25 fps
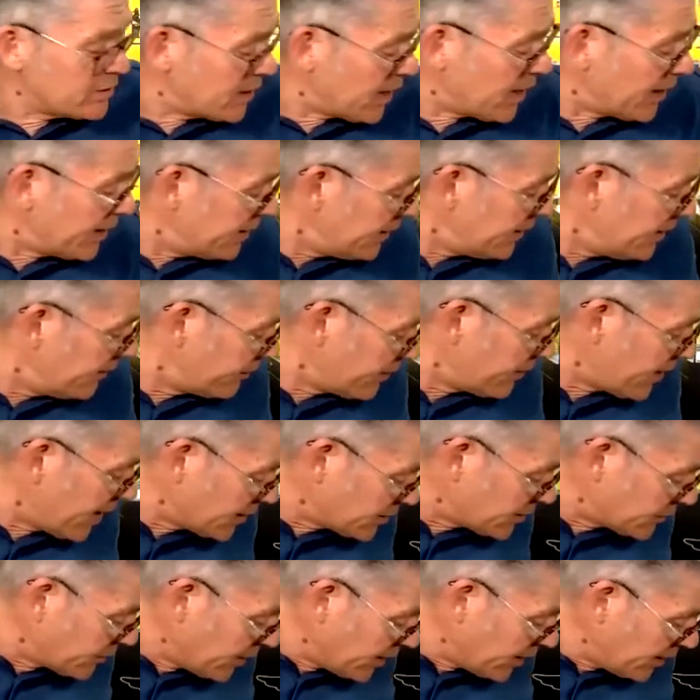If you
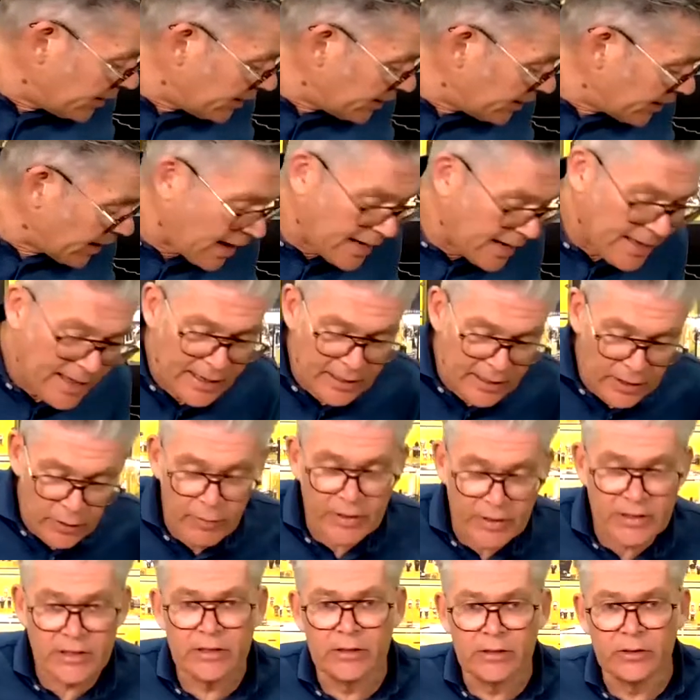ask me, I had a
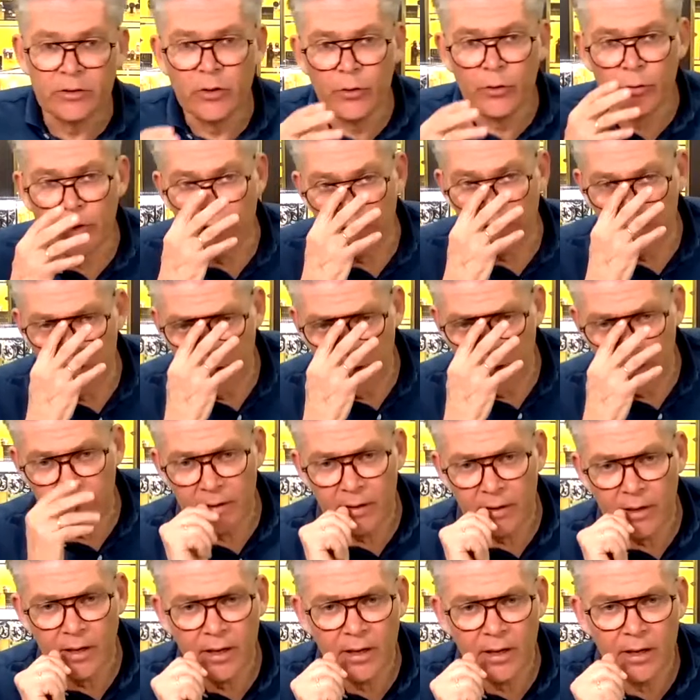question during
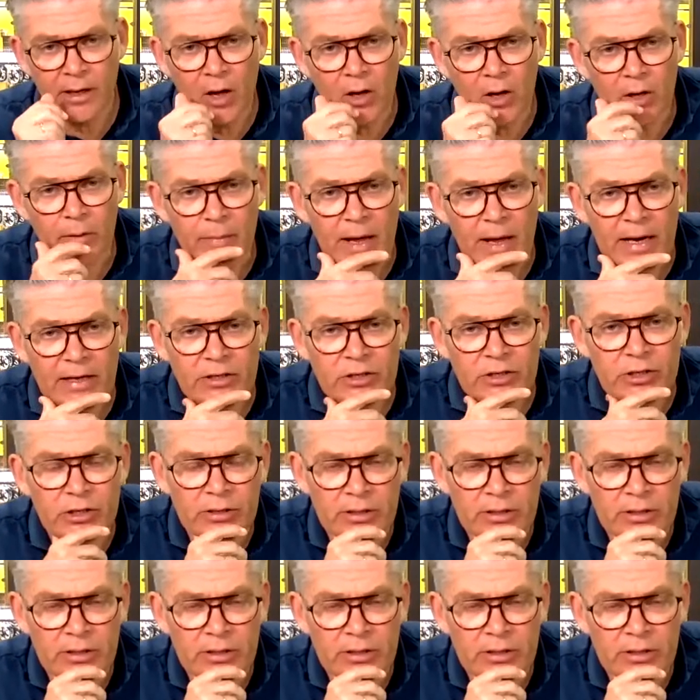the automatic